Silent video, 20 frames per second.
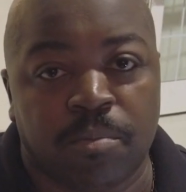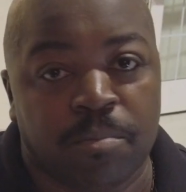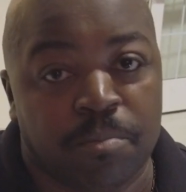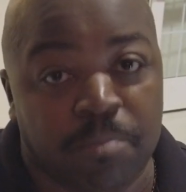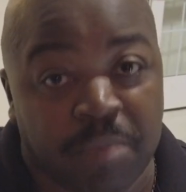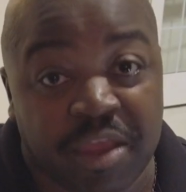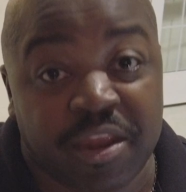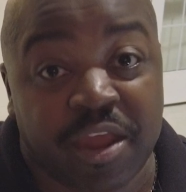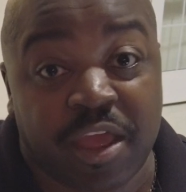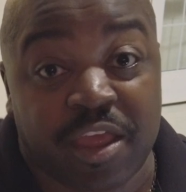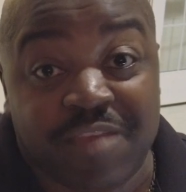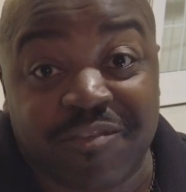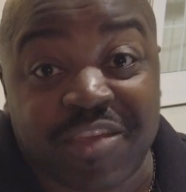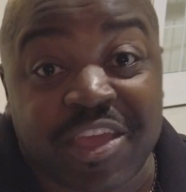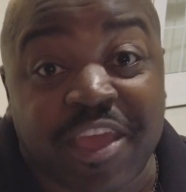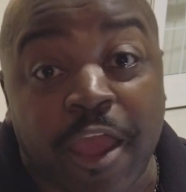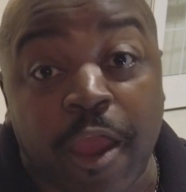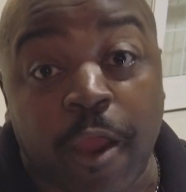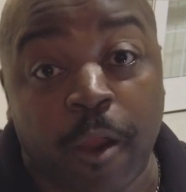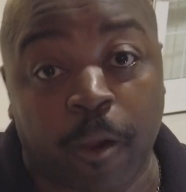may not even
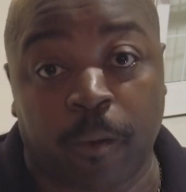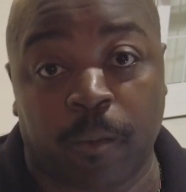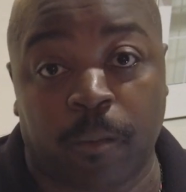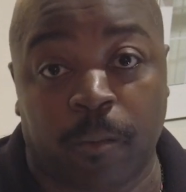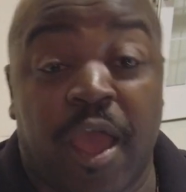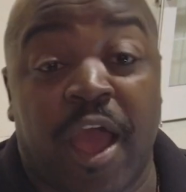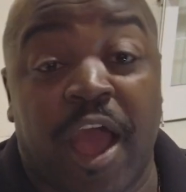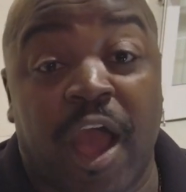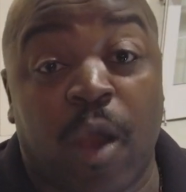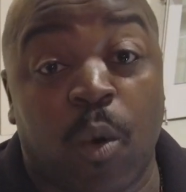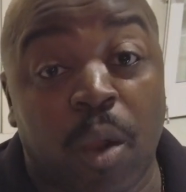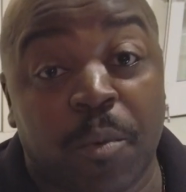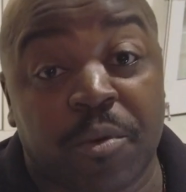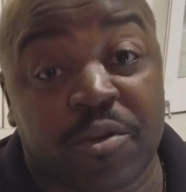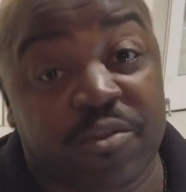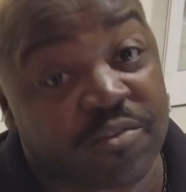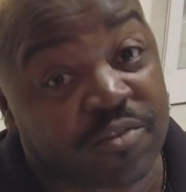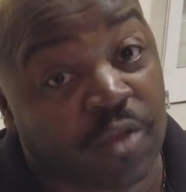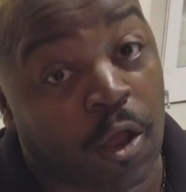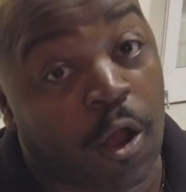care. However,
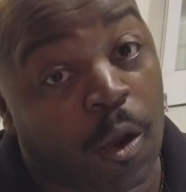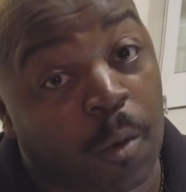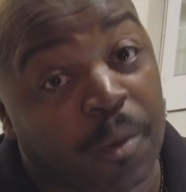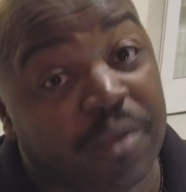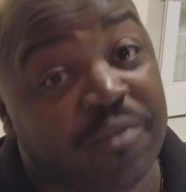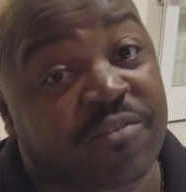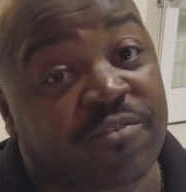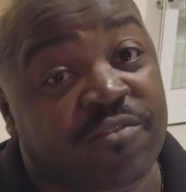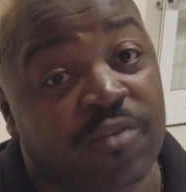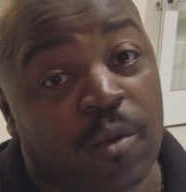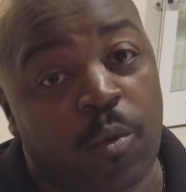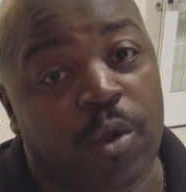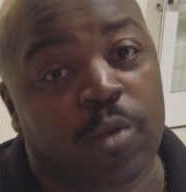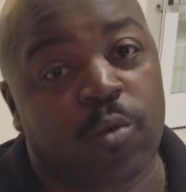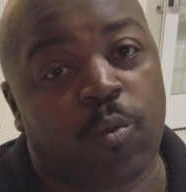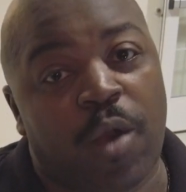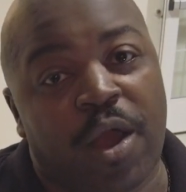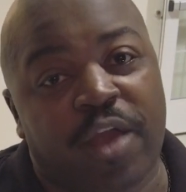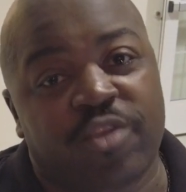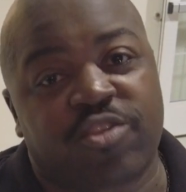there's always
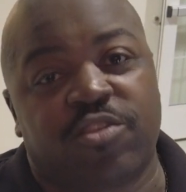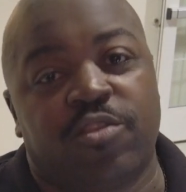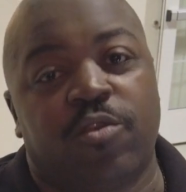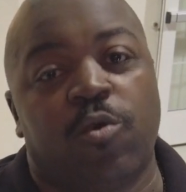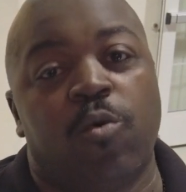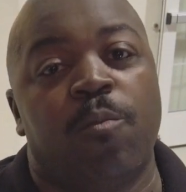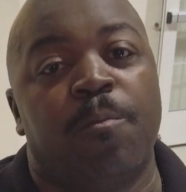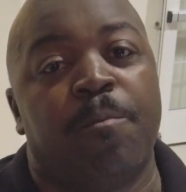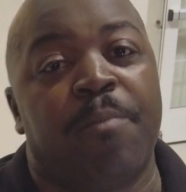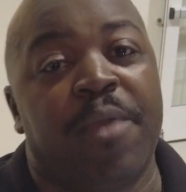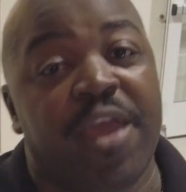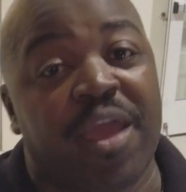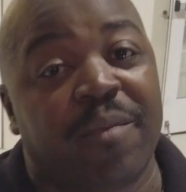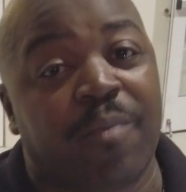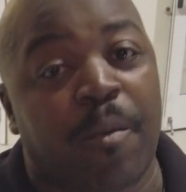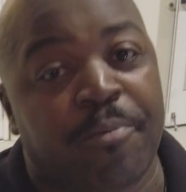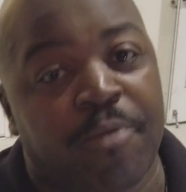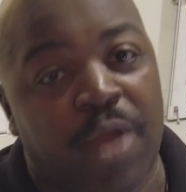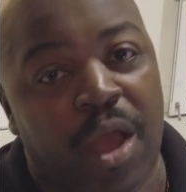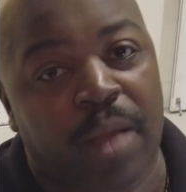someone watching who may have
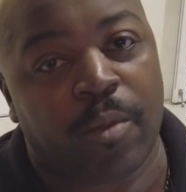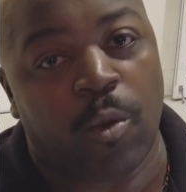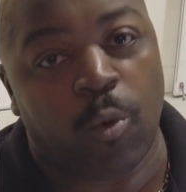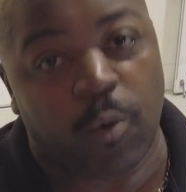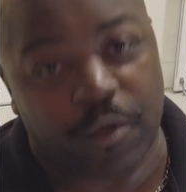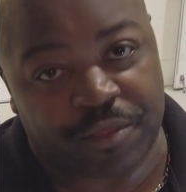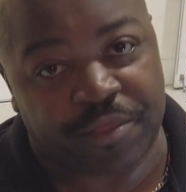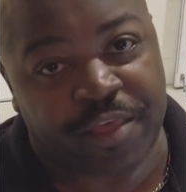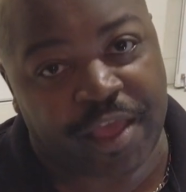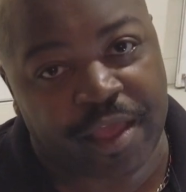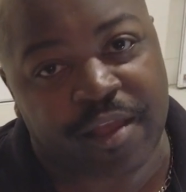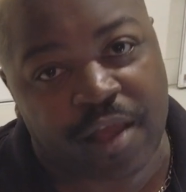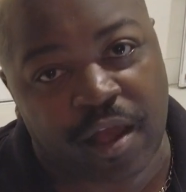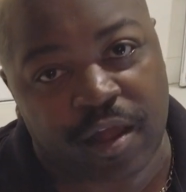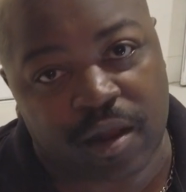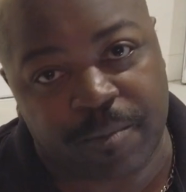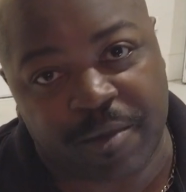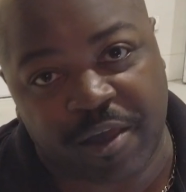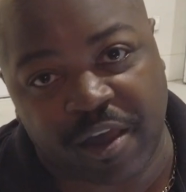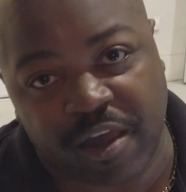a problem with that
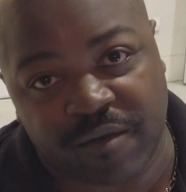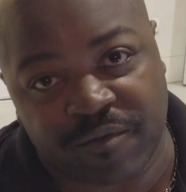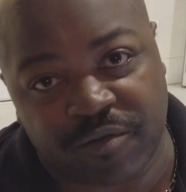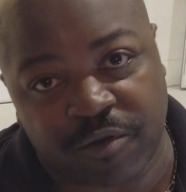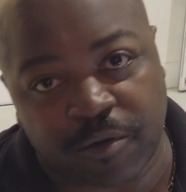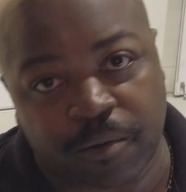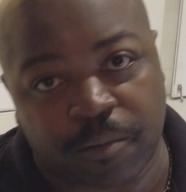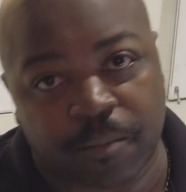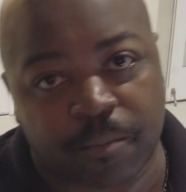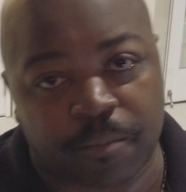kind of behavior.